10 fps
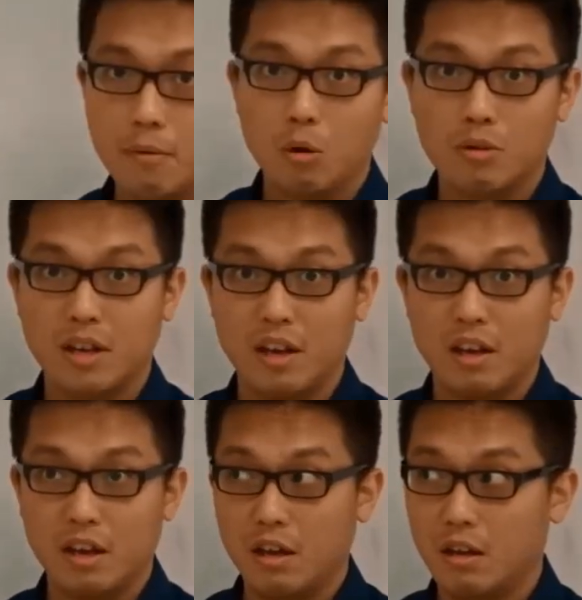
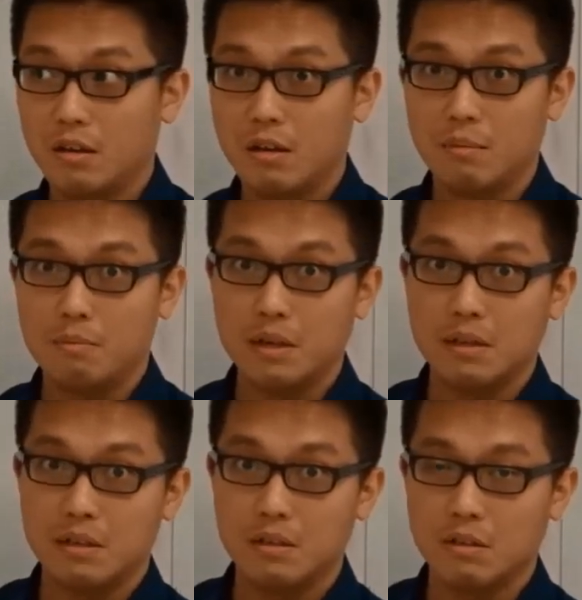Okay, big
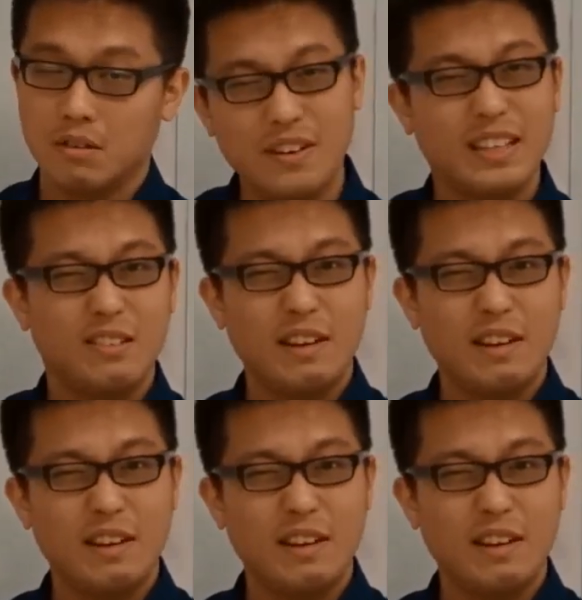deal. Find the